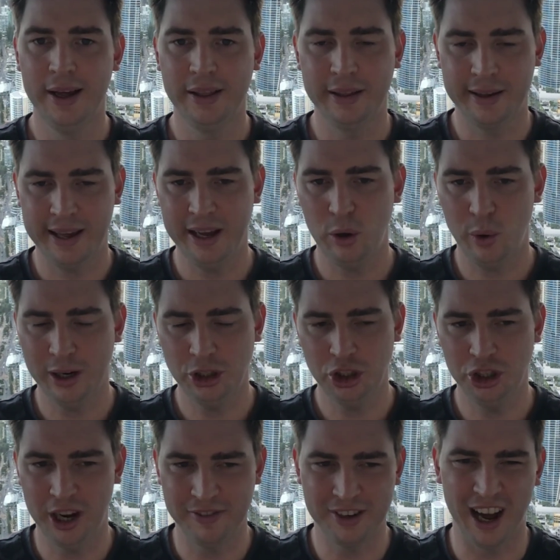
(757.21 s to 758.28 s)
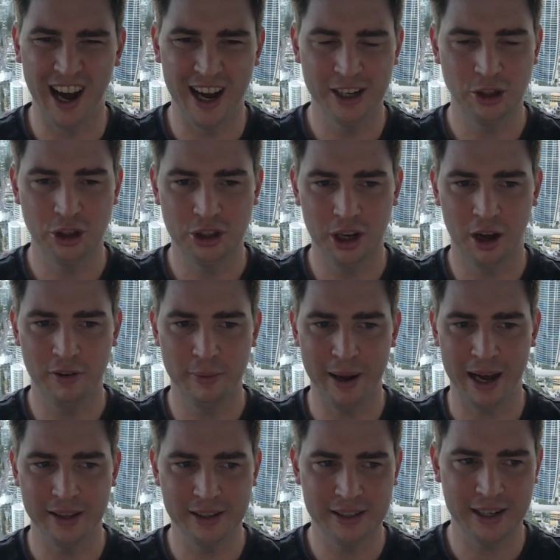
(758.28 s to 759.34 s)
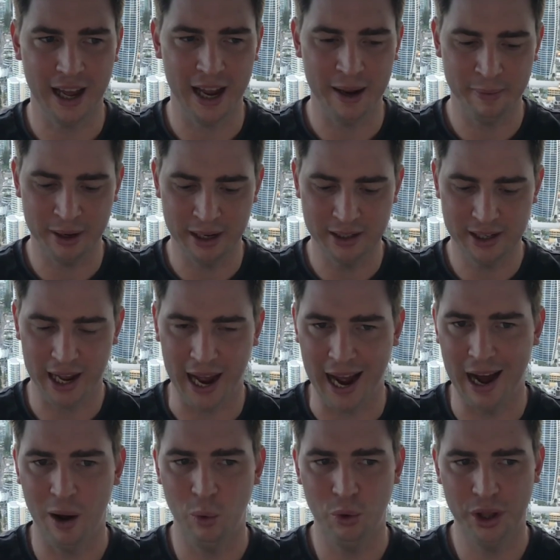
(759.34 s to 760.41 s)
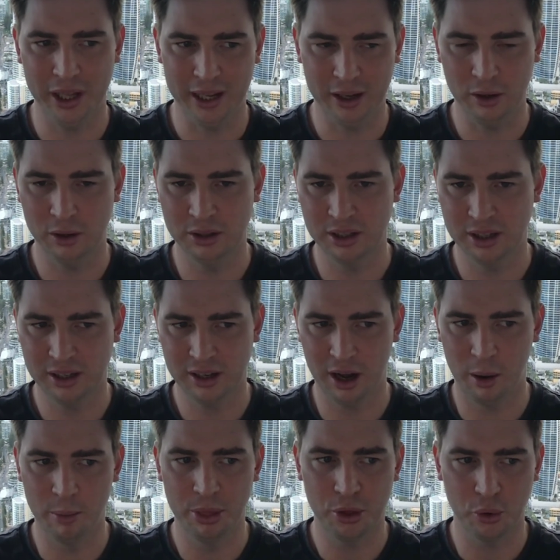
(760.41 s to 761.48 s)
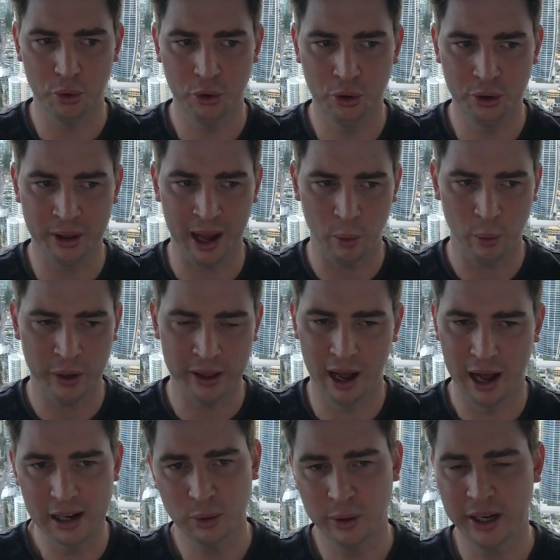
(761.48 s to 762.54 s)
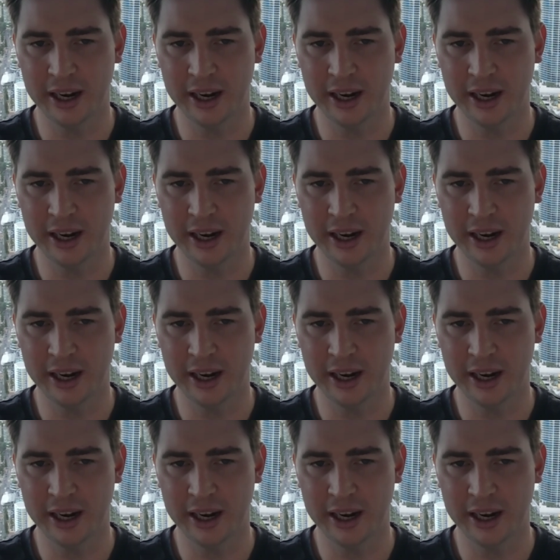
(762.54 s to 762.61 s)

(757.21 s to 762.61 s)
The key question you have to ask yourself about this game is, how will the Eels come through that win last week?